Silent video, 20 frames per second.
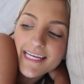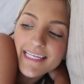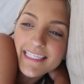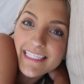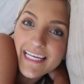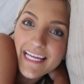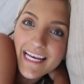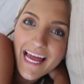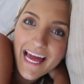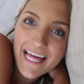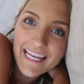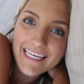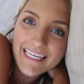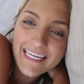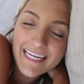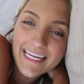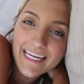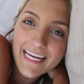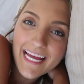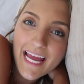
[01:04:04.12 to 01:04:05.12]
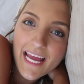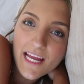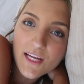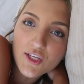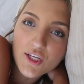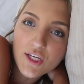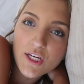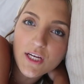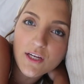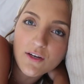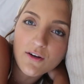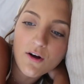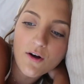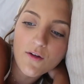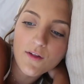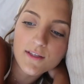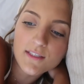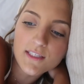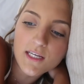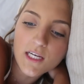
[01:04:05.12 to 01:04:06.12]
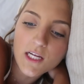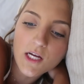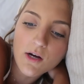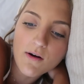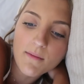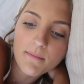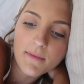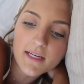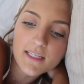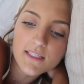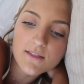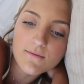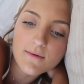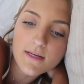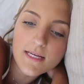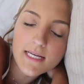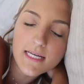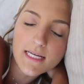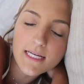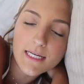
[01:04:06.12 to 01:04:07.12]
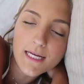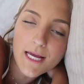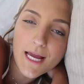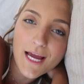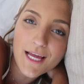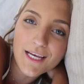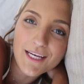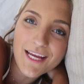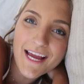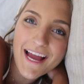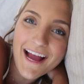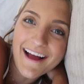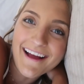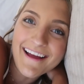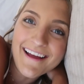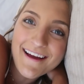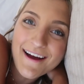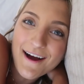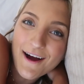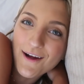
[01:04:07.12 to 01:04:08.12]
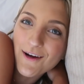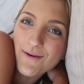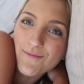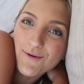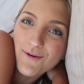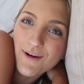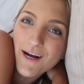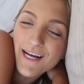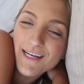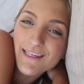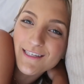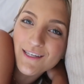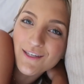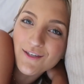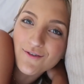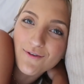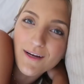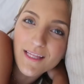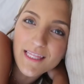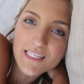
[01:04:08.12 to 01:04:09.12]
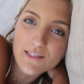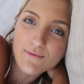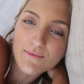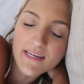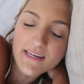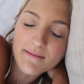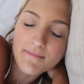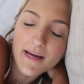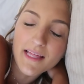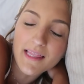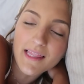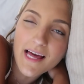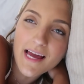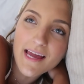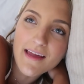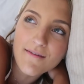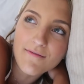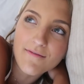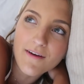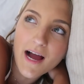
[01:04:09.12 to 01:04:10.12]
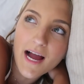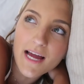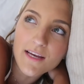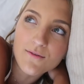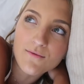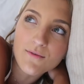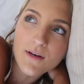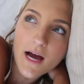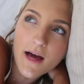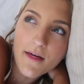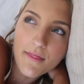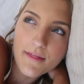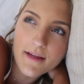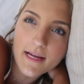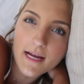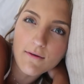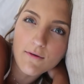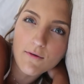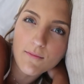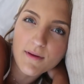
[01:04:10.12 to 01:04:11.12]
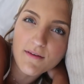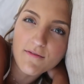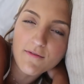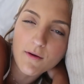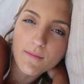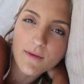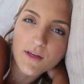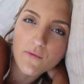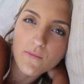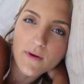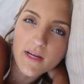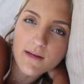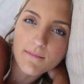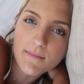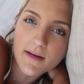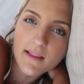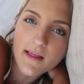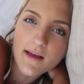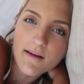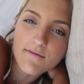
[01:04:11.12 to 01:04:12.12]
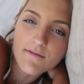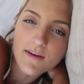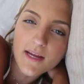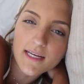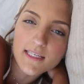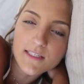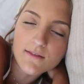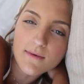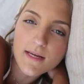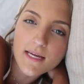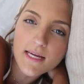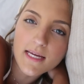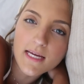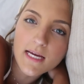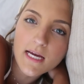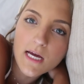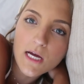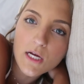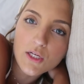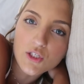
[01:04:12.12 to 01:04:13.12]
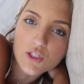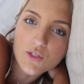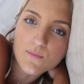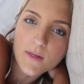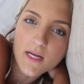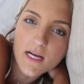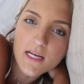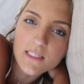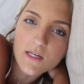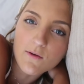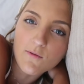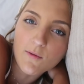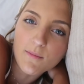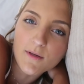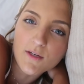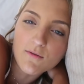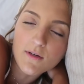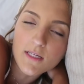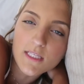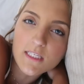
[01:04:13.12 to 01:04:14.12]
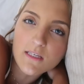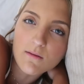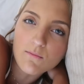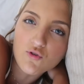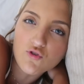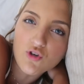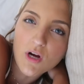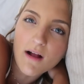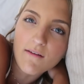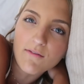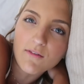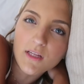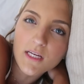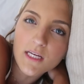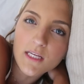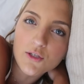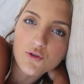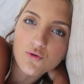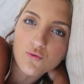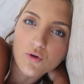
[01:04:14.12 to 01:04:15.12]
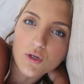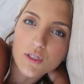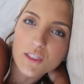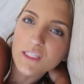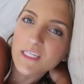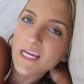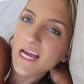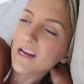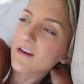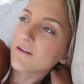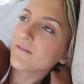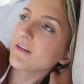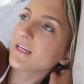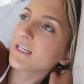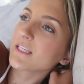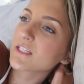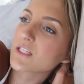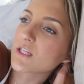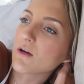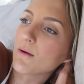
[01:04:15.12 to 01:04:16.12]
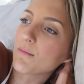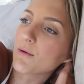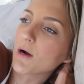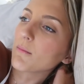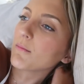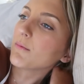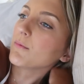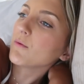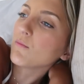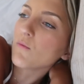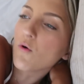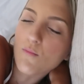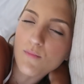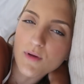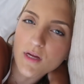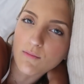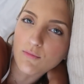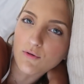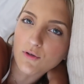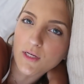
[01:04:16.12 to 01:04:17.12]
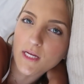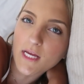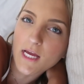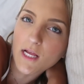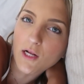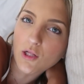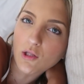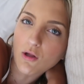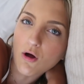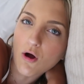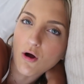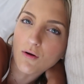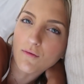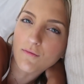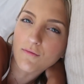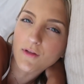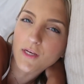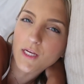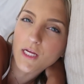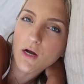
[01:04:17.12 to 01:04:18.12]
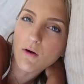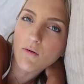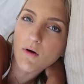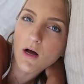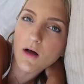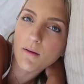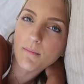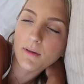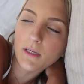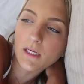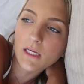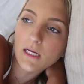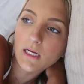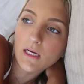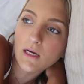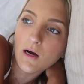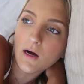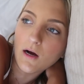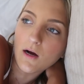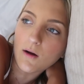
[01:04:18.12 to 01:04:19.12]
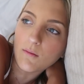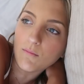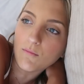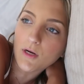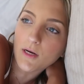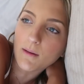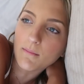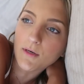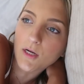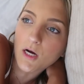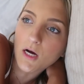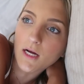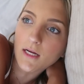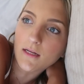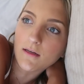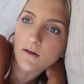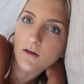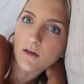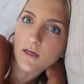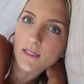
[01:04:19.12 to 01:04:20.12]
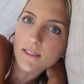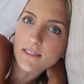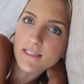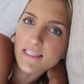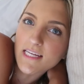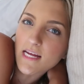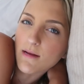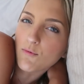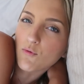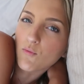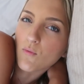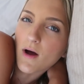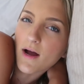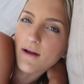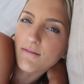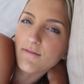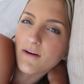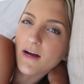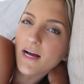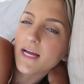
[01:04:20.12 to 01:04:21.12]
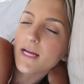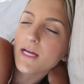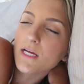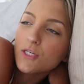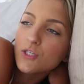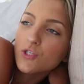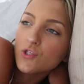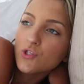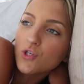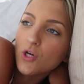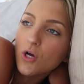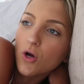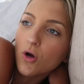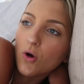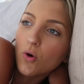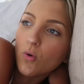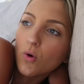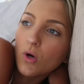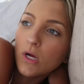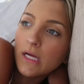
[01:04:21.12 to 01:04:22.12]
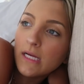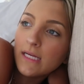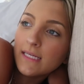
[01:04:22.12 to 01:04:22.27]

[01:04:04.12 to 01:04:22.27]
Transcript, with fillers: this and editing a Shein haul that's going to go up next week. And yeah, I hope you guys enjoyed this week in my life. I do not think I will be filming a week in my life next week just because I will be doing some traveling towards the end of it. So I probably won't be able to get a long video up when I'm not on stable Wi-Fi, so